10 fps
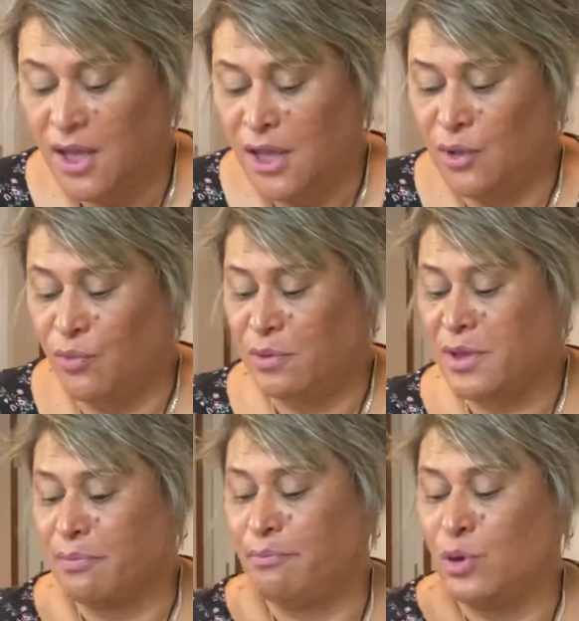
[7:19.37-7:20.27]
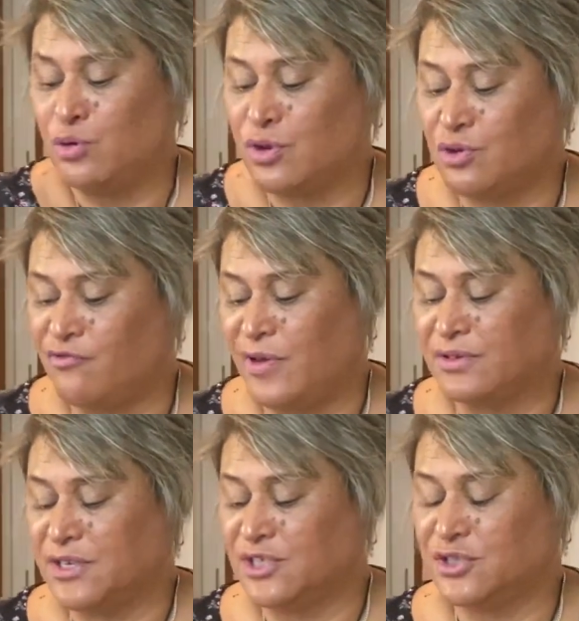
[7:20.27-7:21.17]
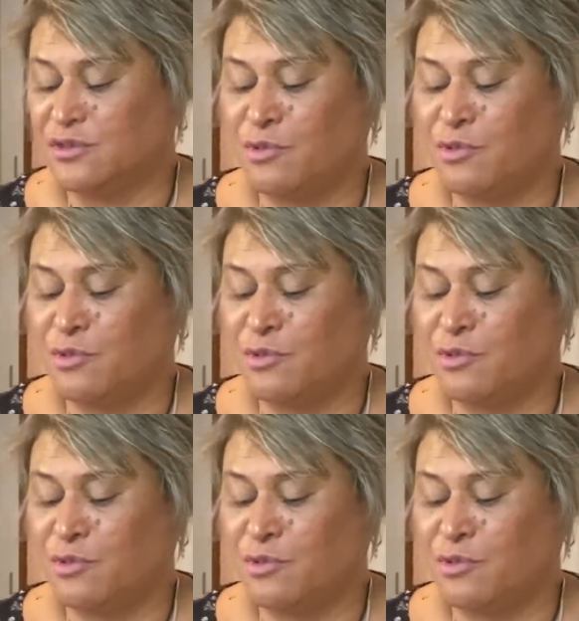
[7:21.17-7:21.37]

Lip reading: and where we could build a good foundation.